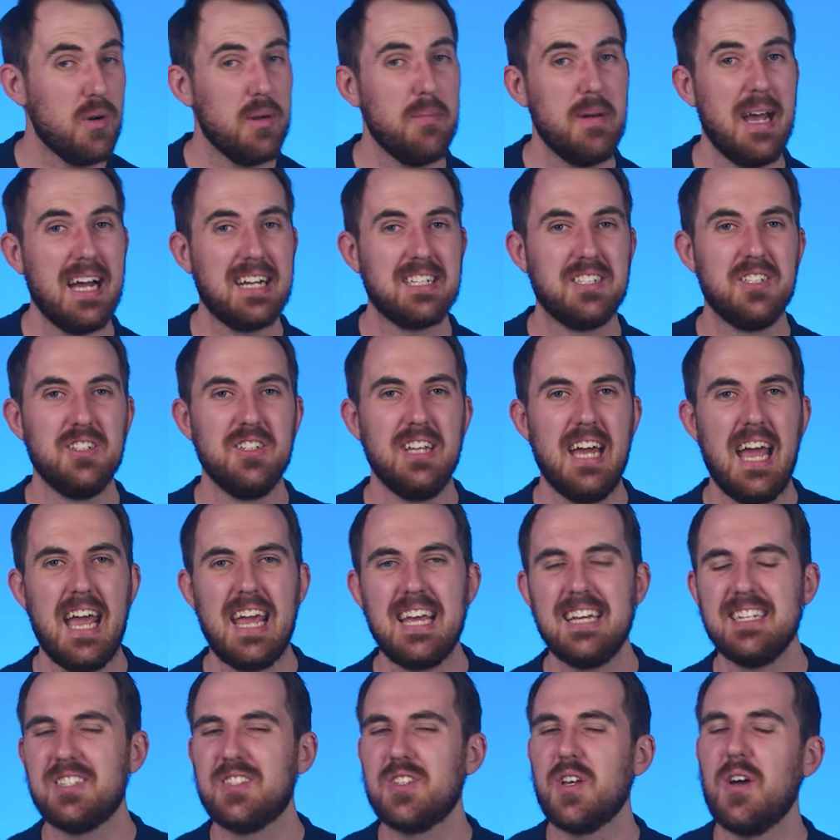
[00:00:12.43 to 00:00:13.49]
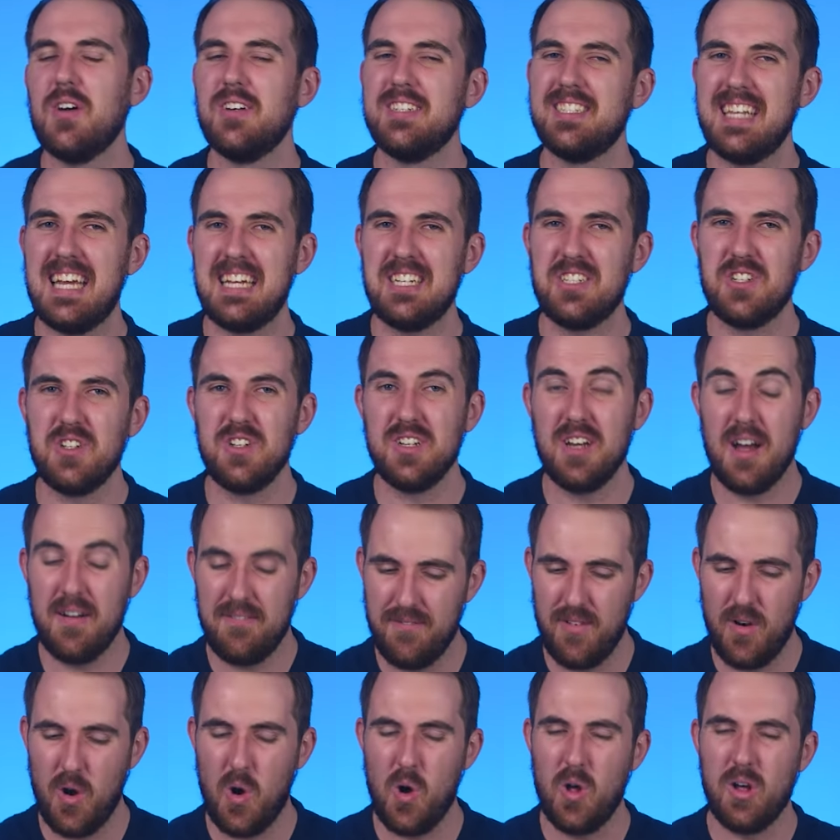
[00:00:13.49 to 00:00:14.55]
we're back today, so stay tuned
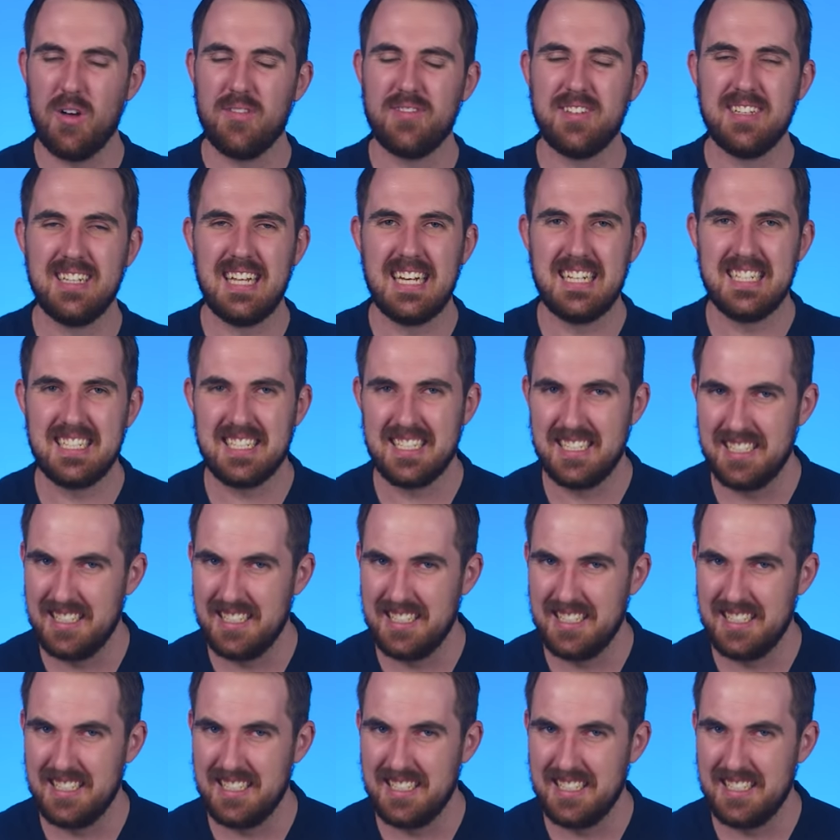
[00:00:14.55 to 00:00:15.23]
for all of the latest